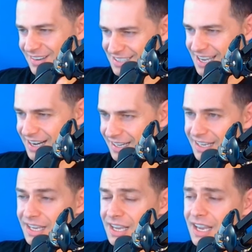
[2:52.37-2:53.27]

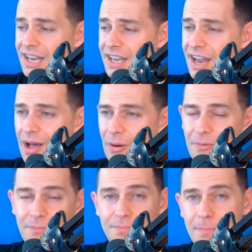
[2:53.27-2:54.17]
Exactly.
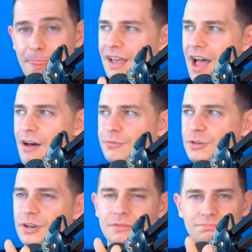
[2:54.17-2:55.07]
Now,
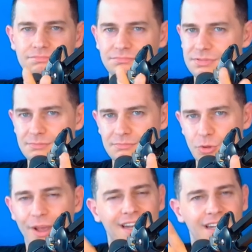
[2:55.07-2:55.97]
after
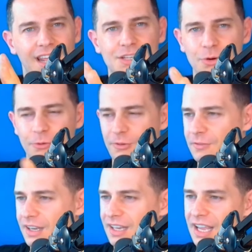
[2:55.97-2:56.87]
20 days or
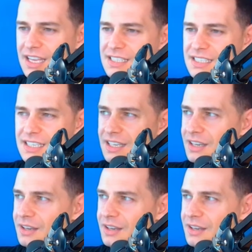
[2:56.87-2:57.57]
15 days,